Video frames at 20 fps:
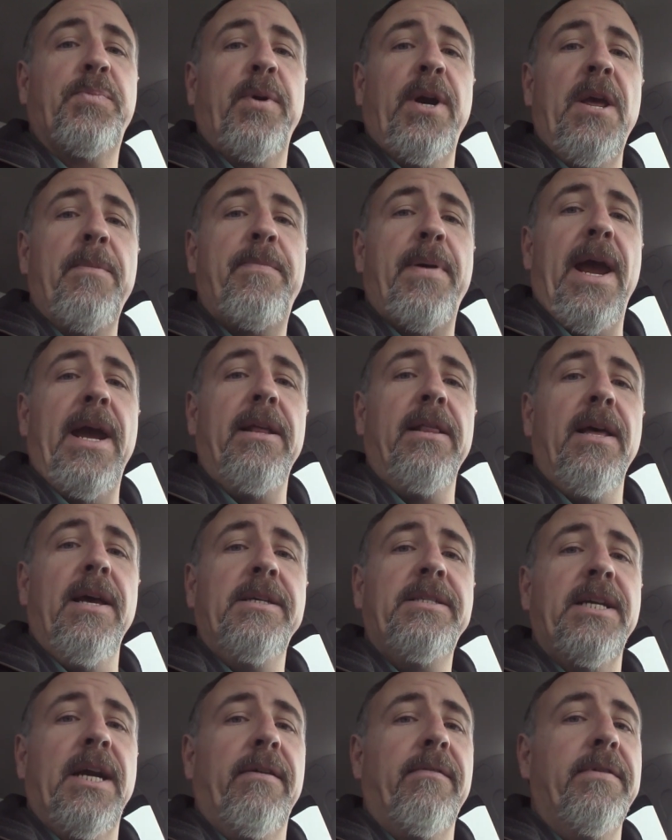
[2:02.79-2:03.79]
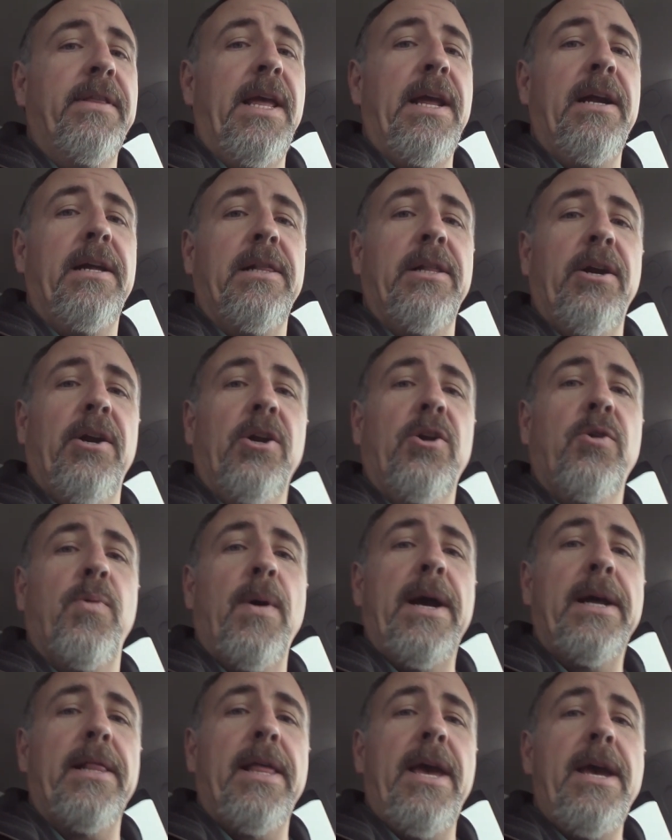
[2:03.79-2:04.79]
pretty painless. Everything cleared
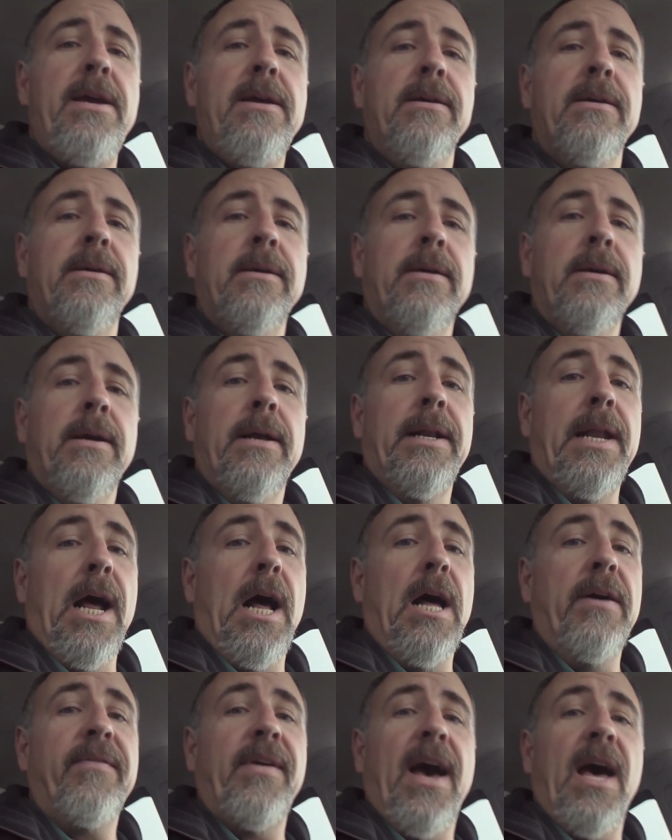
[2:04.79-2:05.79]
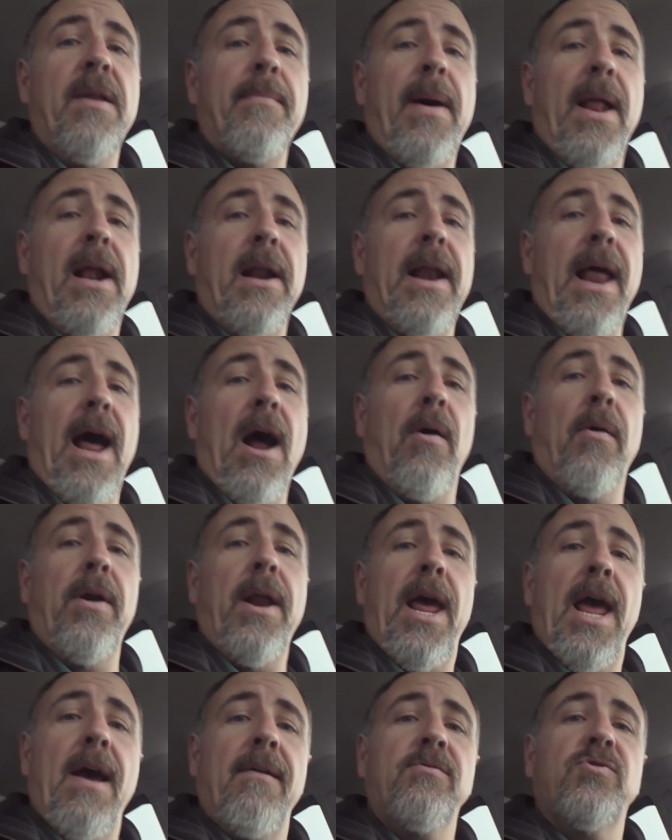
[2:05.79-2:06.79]
quickly. Now I've got about an
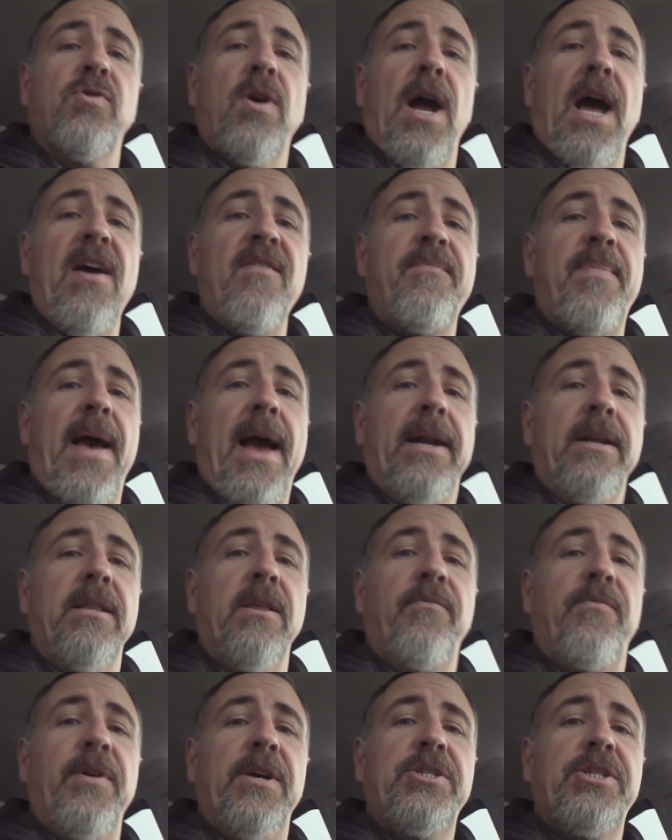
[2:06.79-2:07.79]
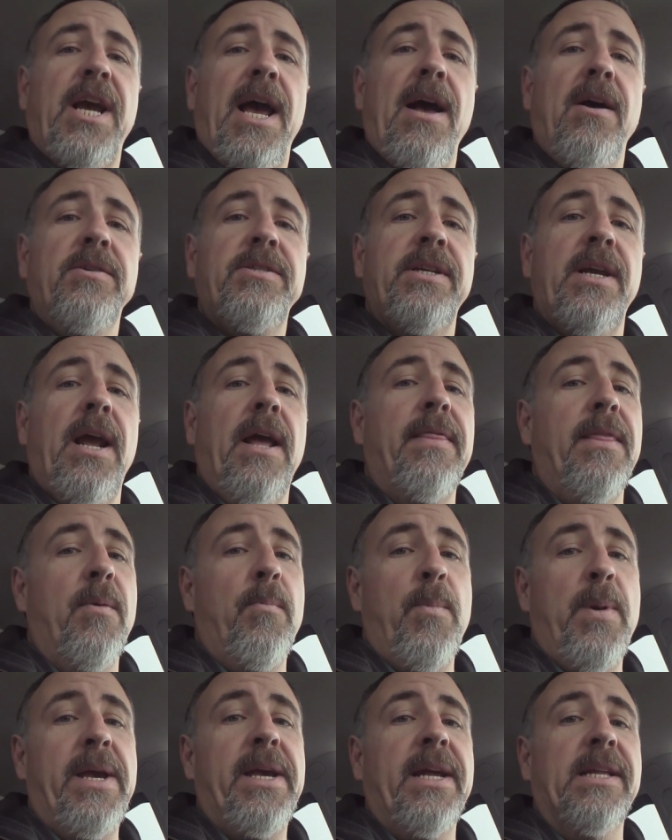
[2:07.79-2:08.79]
1.5-hour drive back to the fish house, and
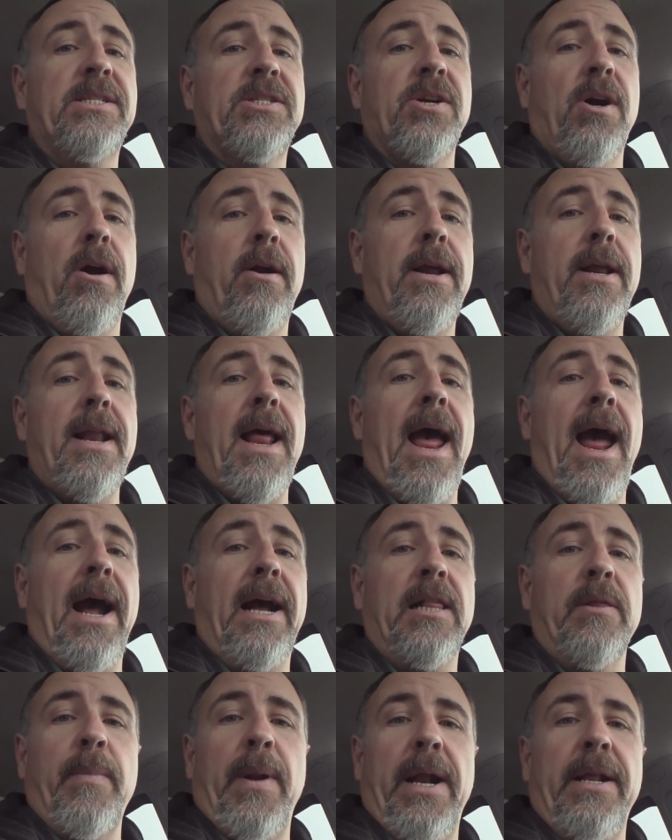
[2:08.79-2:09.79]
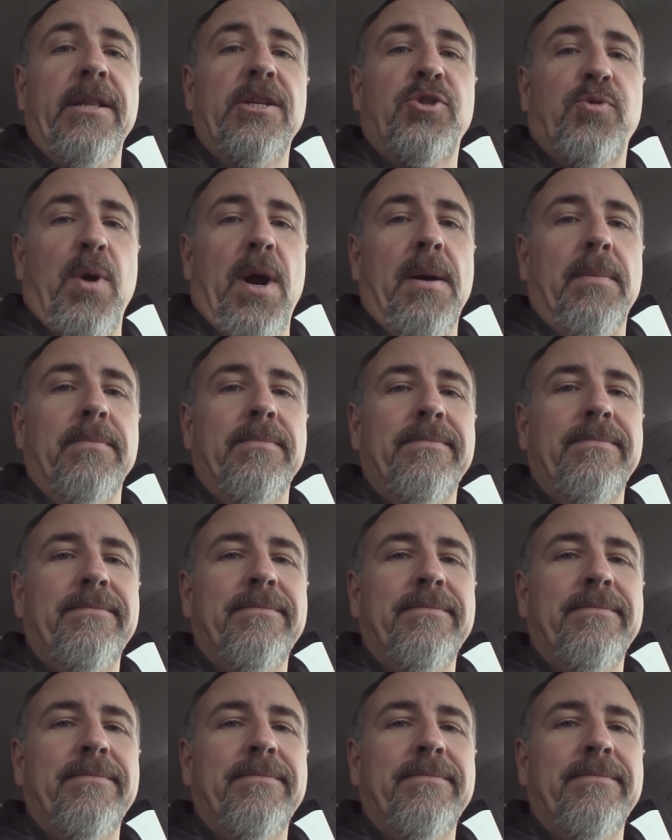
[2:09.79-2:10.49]
then we can get started acclimating the shrimp.